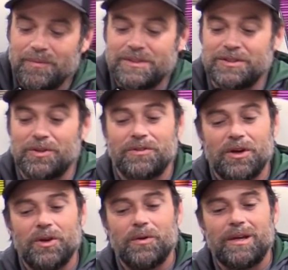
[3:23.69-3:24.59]
Still
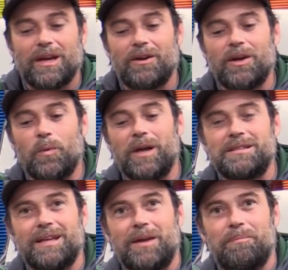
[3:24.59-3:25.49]
though, carrying a
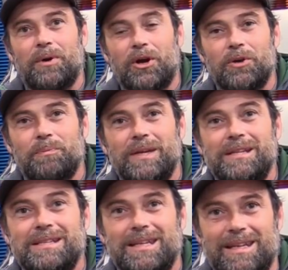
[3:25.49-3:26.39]
Westside Bar
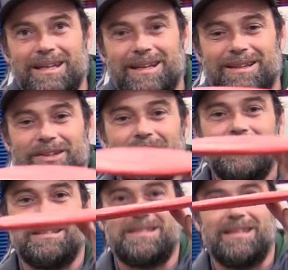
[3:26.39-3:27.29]
BT. Look at
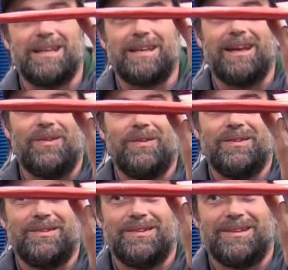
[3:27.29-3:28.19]
this thing now.
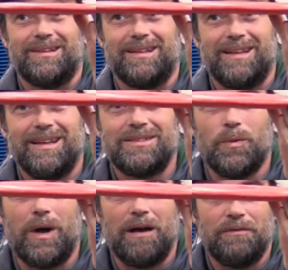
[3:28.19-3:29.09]
It's a
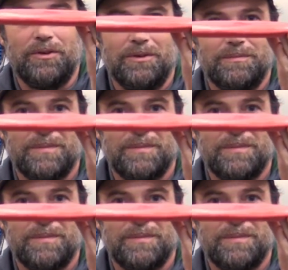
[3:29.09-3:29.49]
waffle.